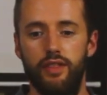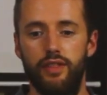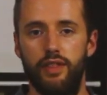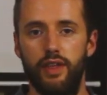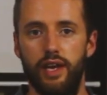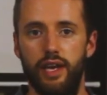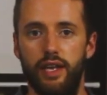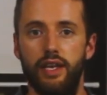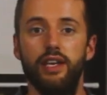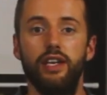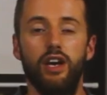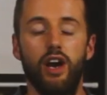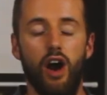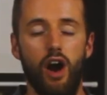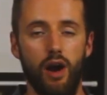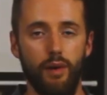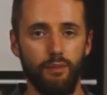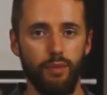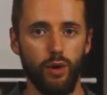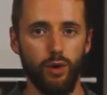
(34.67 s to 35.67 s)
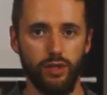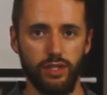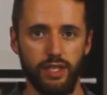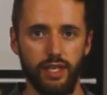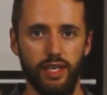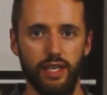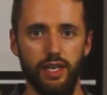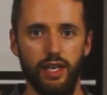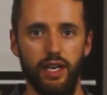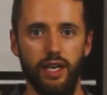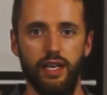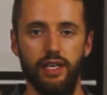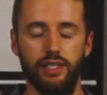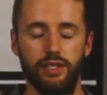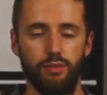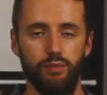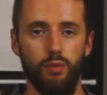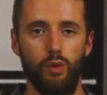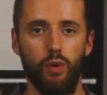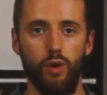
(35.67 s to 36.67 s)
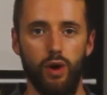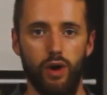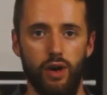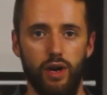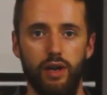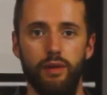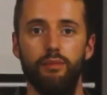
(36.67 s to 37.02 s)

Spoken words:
that composting is more